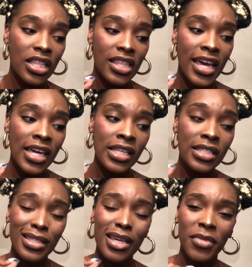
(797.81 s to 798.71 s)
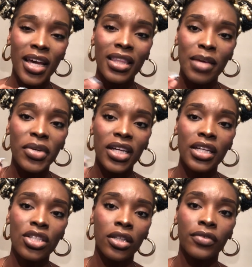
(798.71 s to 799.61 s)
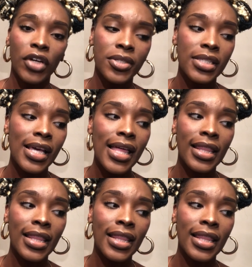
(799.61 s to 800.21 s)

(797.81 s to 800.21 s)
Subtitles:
they seem like they put each other first.